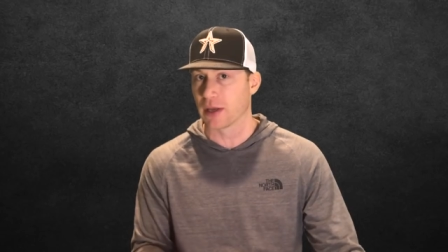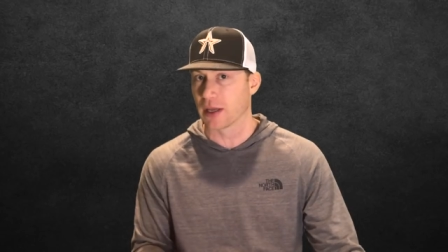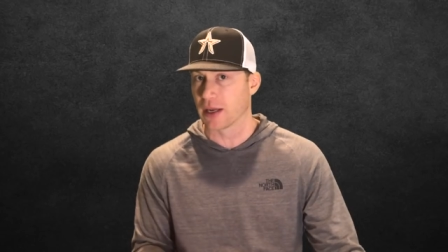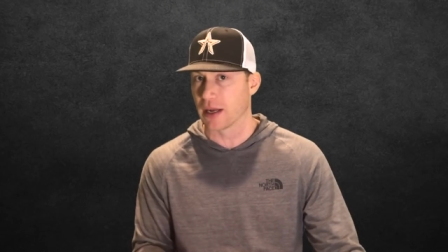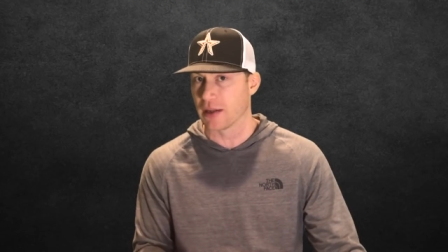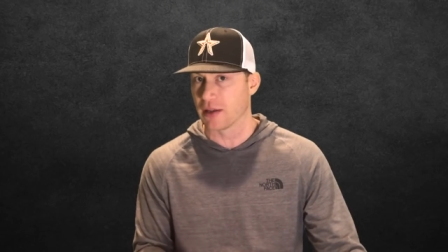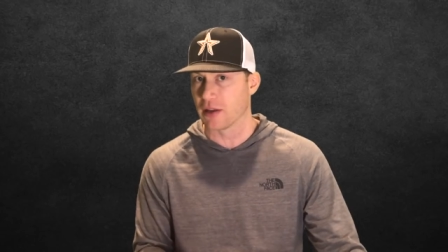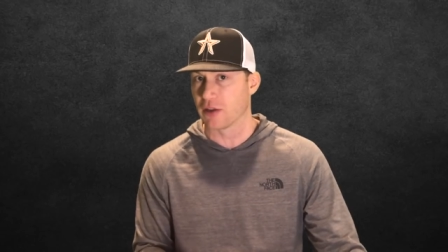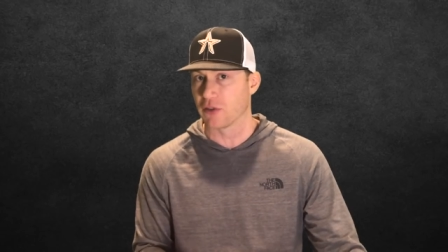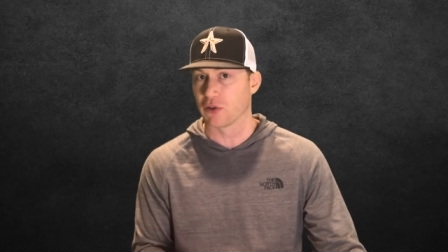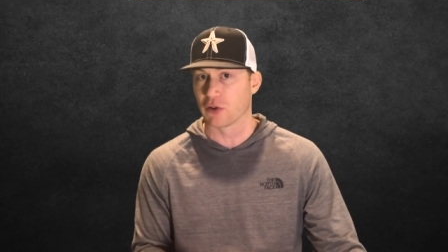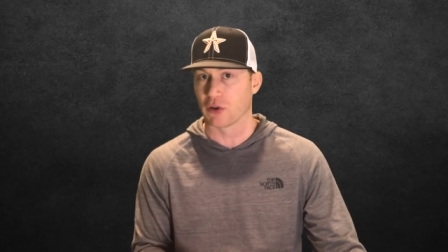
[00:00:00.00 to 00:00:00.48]
are going
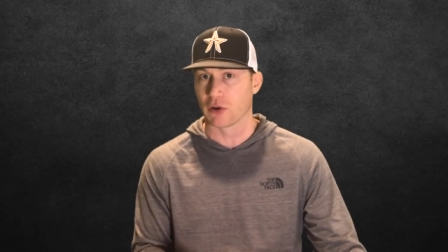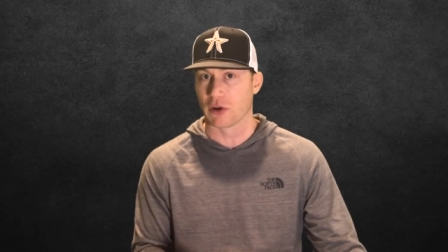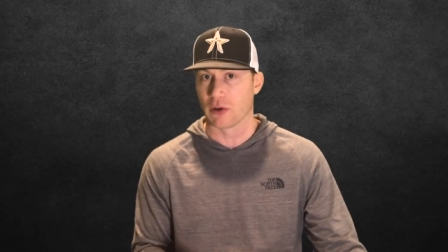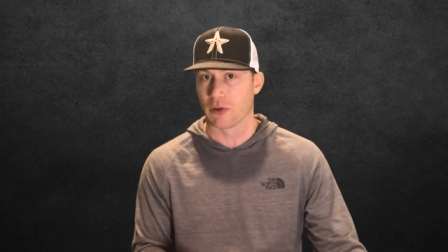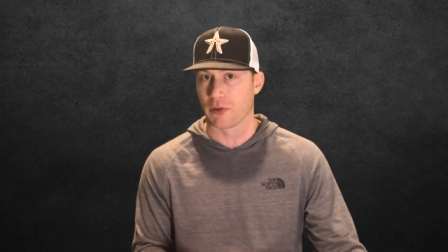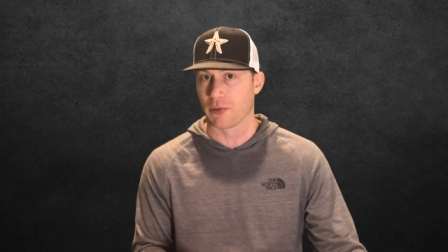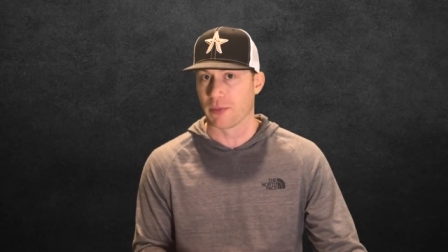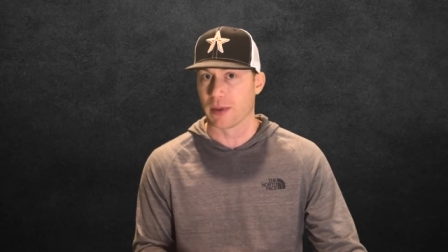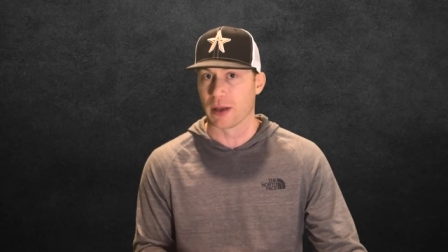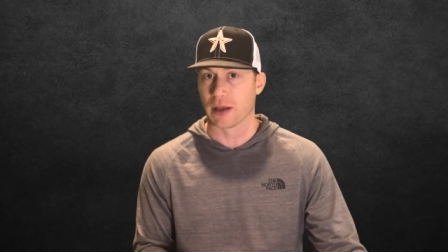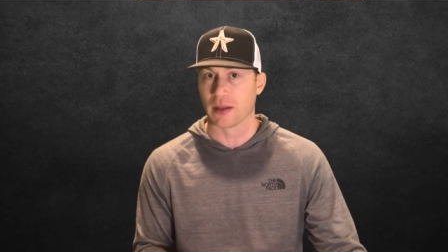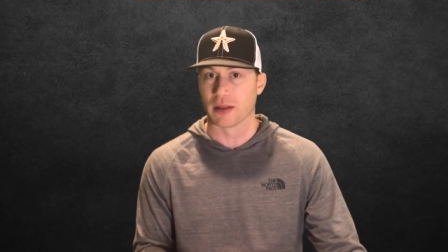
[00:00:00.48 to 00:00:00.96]
to disagree
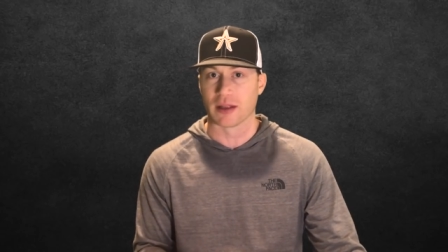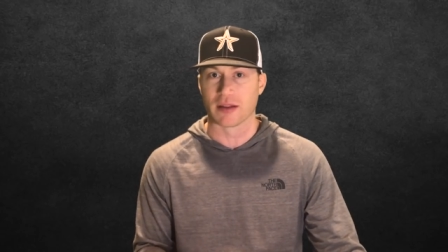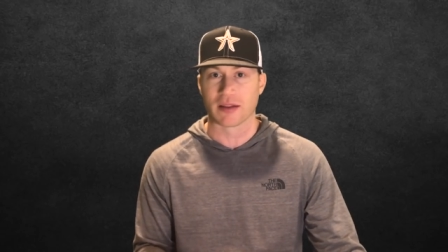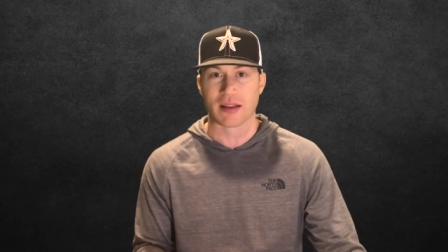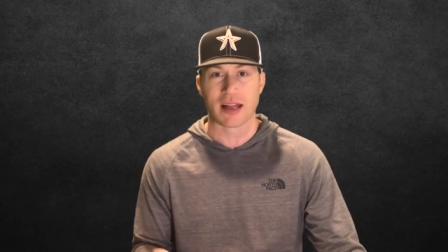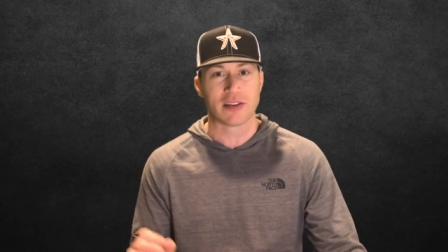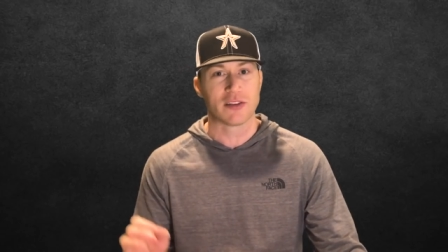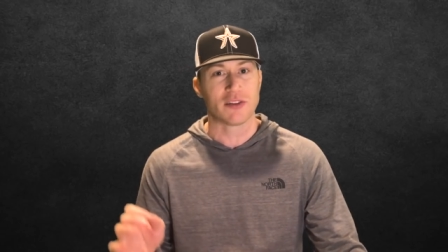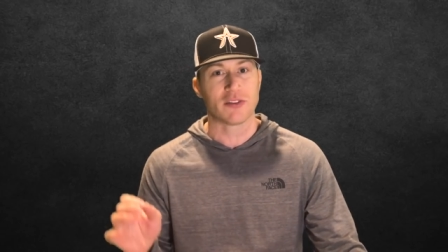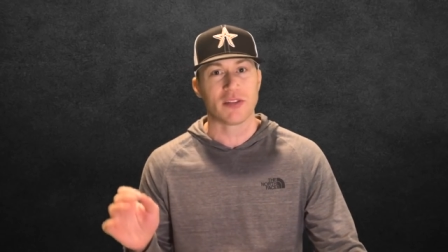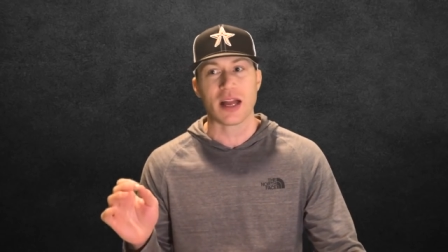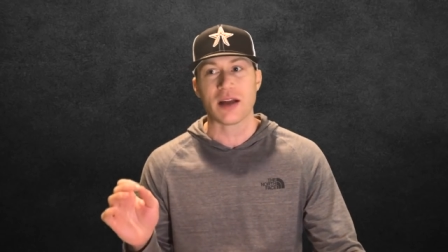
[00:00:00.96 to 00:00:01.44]
with me on this.
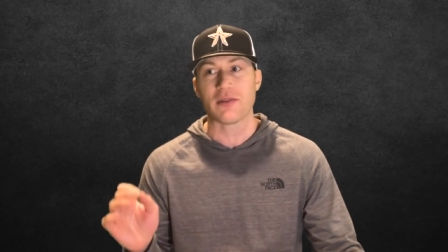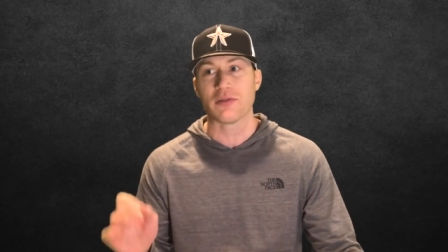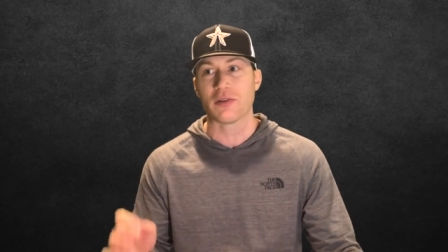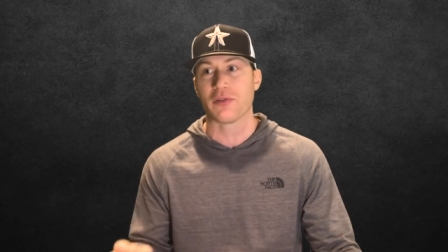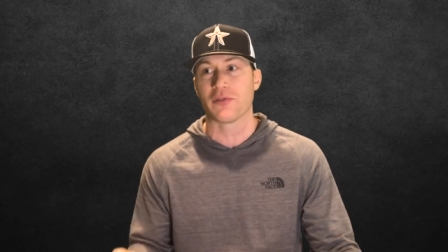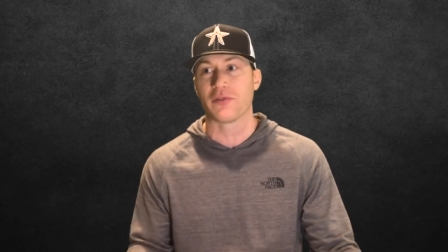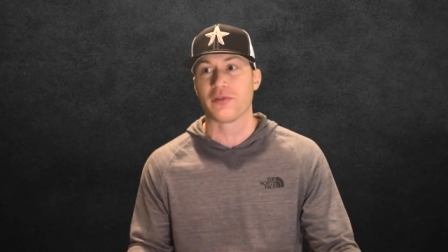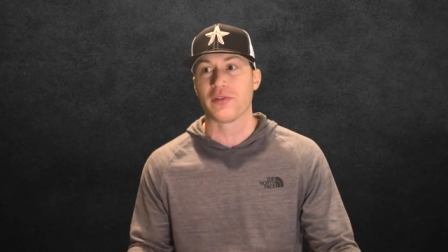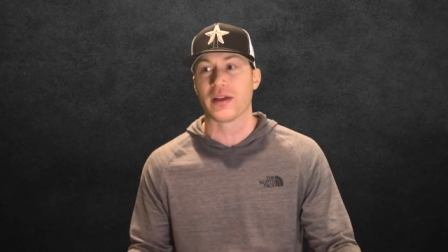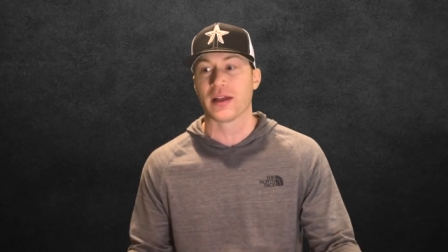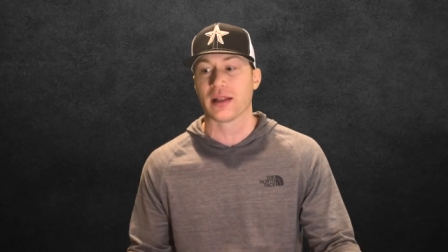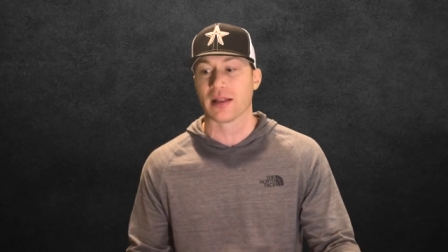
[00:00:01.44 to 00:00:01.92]
I just have a
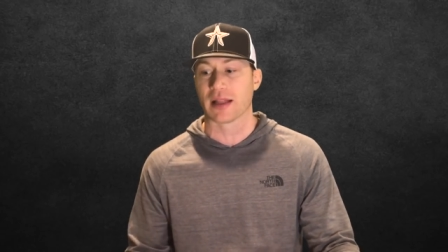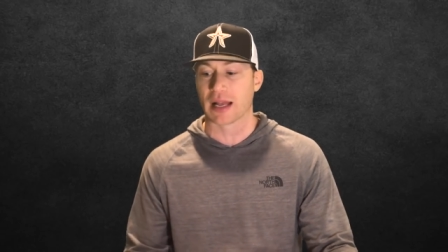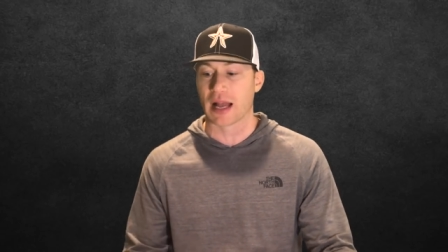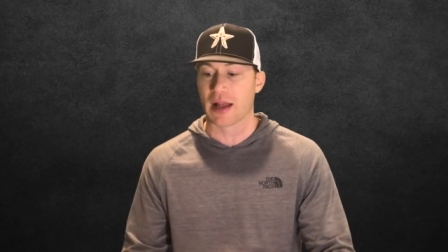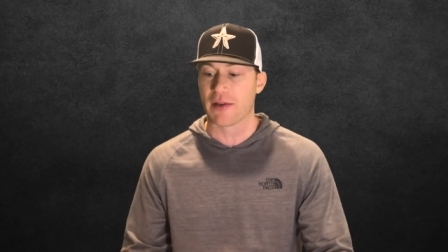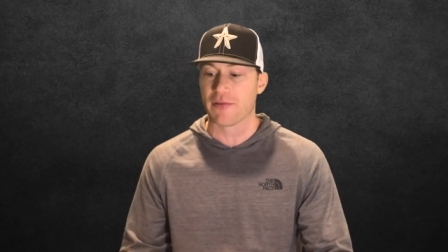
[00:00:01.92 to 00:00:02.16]
feeling.